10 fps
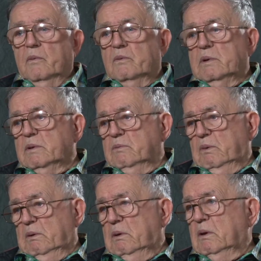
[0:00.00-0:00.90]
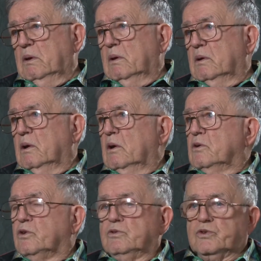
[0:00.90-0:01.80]
We lived in a
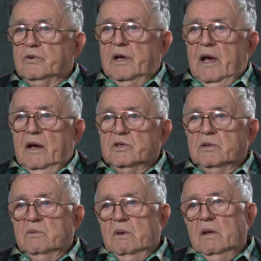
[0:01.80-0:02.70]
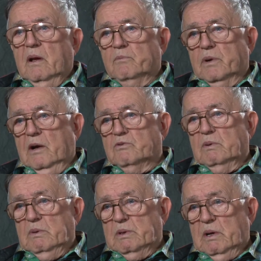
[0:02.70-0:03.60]
two-story house, and I promised
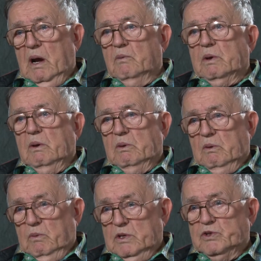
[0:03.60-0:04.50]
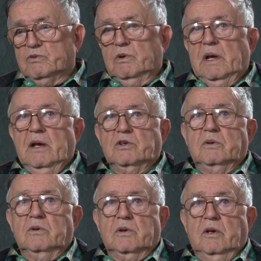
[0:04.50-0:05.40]
when I retired we'd go to a one-story house
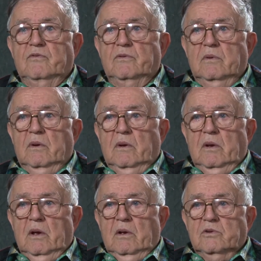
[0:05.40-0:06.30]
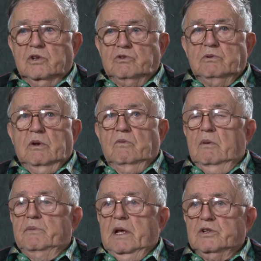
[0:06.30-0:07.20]
and live in it. Just we didn't
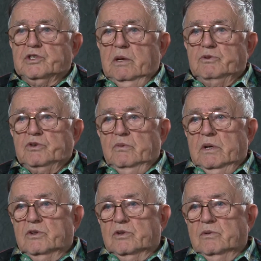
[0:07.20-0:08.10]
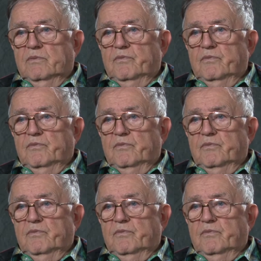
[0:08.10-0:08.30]
run down the steps too much.